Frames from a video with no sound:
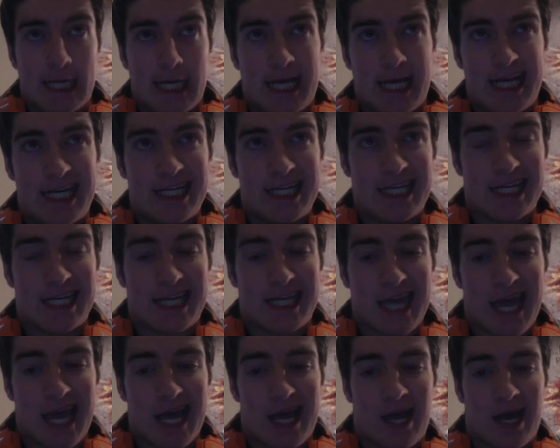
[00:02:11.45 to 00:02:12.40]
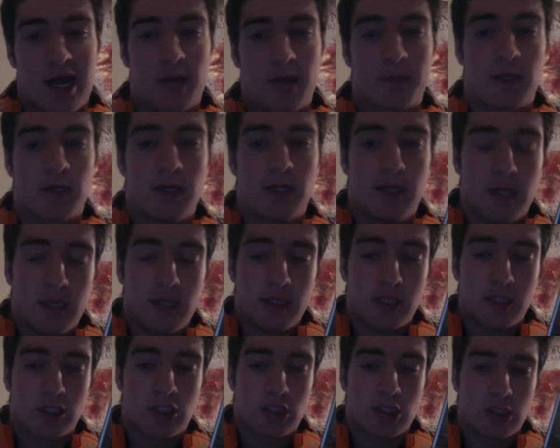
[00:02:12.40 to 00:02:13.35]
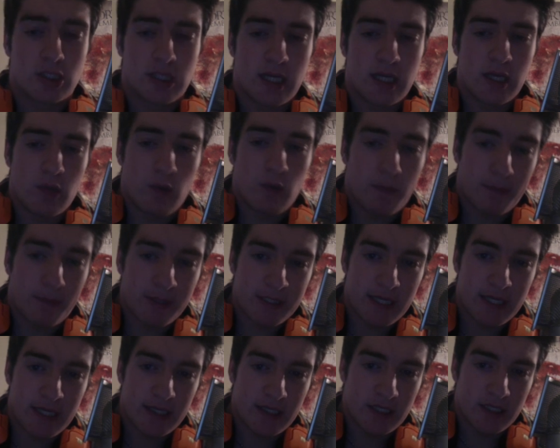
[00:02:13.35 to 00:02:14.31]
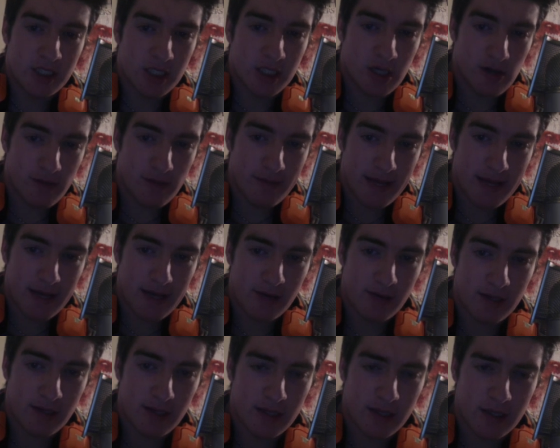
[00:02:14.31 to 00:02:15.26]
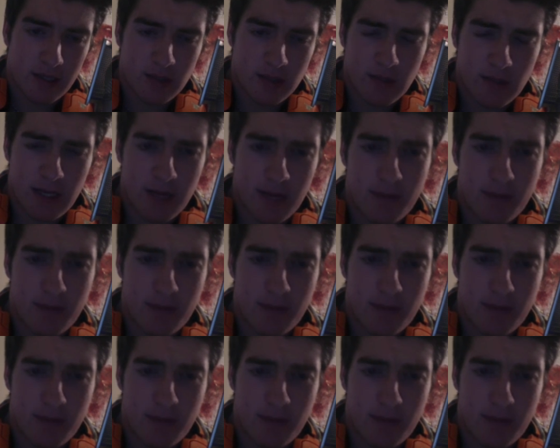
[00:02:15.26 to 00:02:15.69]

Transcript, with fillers: and it I'm gonna sh- tell you what percentage it got on Metacritic as well.